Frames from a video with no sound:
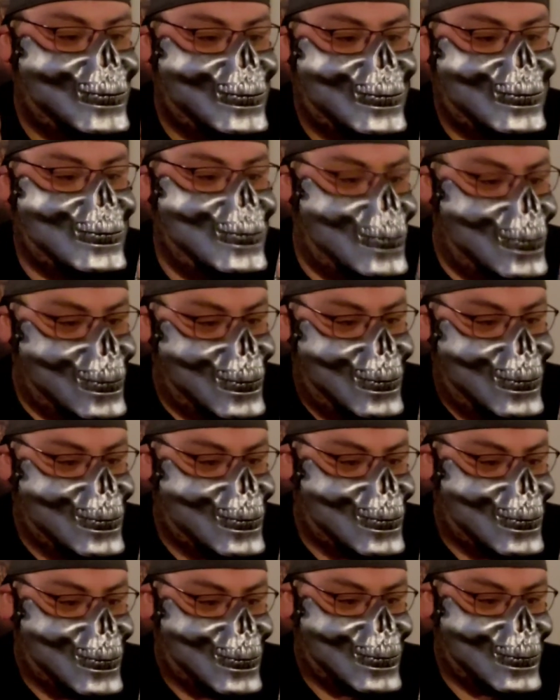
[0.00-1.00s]

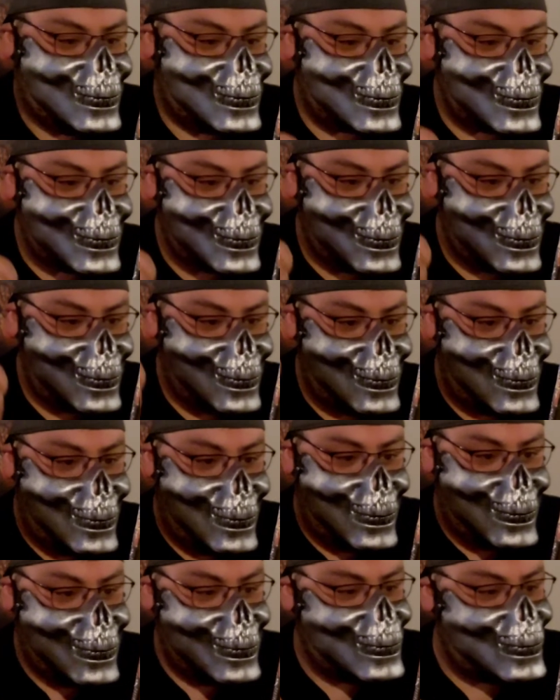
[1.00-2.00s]
Degeneration
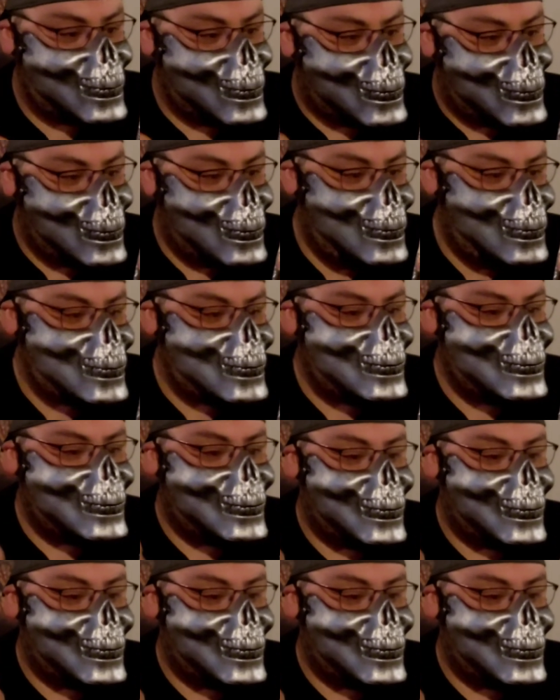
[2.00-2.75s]
puts a classic